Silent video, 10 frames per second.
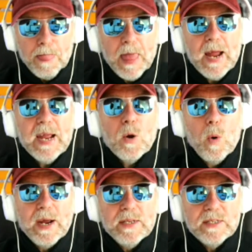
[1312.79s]
That
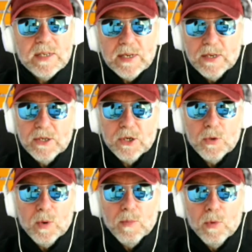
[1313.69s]
equates
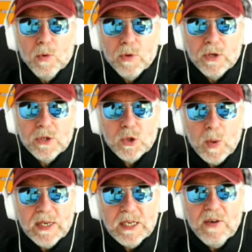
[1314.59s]
to more than
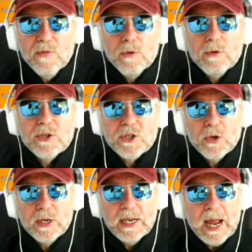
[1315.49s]
24
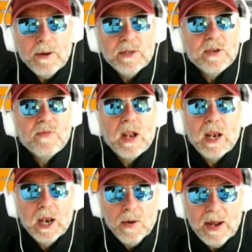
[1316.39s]
solid hours of
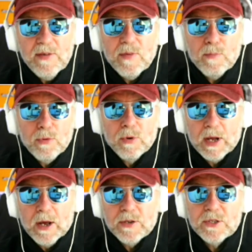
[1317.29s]
live
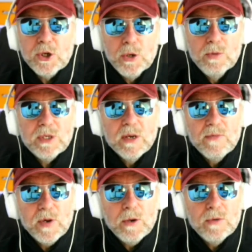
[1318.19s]
broadcast news,
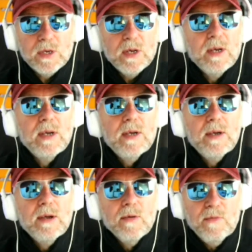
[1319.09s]
views,
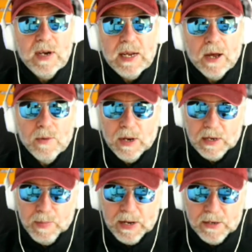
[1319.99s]
video,
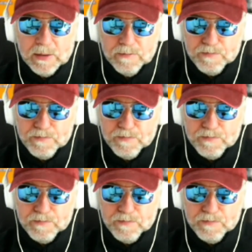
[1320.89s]
and opinion.